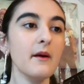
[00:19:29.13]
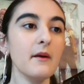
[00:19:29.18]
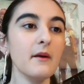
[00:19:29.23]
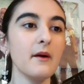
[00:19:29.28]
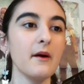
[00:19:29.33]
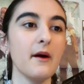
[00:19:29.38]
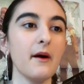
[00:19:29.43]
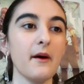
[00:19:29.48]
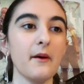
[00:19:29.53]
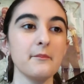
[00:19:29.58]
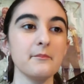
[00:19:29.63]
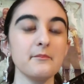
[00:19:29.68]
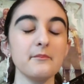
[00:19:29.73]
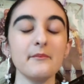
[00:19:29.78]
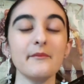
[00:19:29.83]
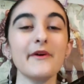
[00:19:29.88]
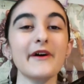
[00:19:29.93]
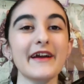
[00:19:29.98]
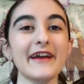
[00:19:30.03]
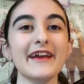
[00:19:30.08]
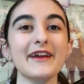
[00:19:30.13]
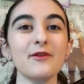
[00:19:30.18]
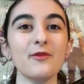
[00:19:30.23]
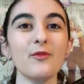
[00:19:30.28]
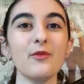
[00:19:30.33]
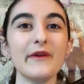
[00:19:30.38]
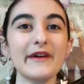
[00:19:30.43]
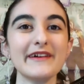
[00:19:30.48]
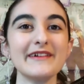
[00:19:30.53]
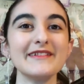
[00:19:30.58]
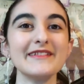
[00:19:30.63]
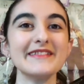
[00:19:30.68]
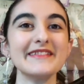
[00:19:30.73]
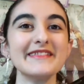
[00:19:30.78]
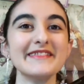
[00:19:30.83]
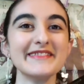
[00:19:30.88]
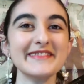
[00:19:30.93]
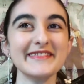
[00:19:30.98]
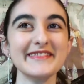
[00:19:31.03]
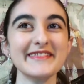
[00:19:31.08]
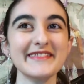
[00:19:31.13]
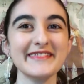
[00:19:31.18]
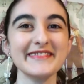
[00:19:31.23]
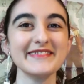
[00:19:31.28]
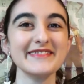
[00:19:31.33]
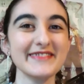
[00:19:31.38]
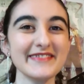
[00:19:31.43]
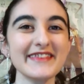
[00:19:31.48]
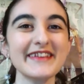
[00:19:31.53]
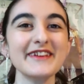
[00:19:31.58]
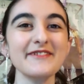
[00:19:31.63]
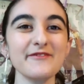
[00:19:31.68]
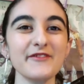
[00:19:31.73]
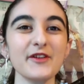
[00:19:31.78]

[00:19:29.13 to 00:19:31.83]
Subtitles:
But it will leave